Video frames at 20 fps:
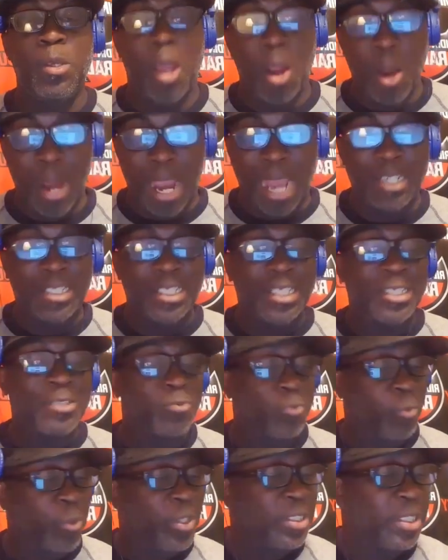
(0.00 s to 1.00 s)
All right. I
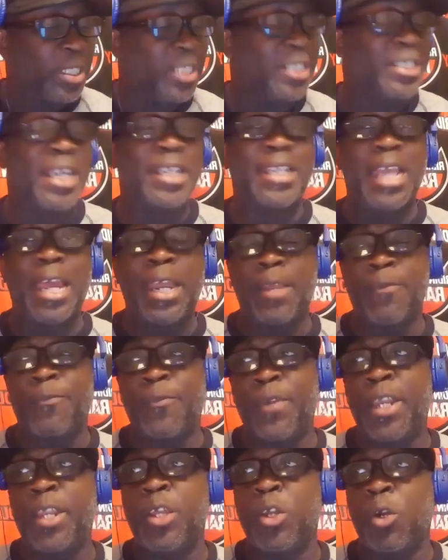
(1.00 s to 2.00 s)
just recently checked out
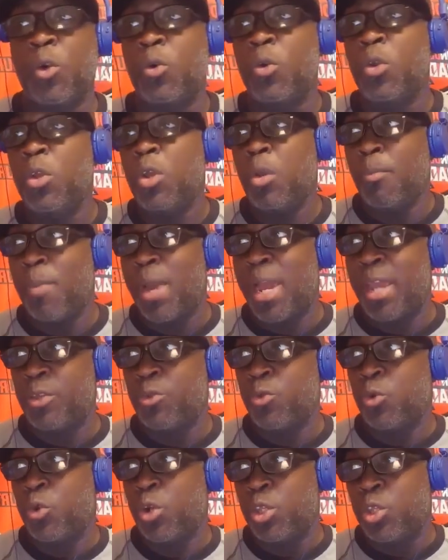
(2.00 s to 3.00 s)
a video
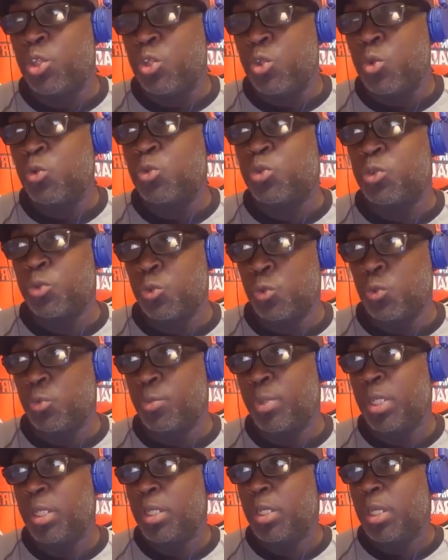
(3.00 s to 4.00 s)
by you on
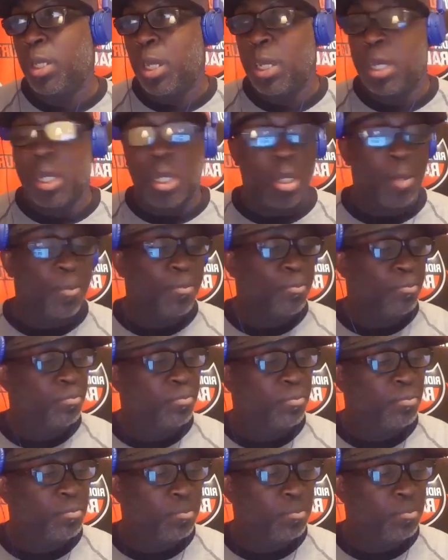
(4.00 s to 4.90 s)
YouTube. Um,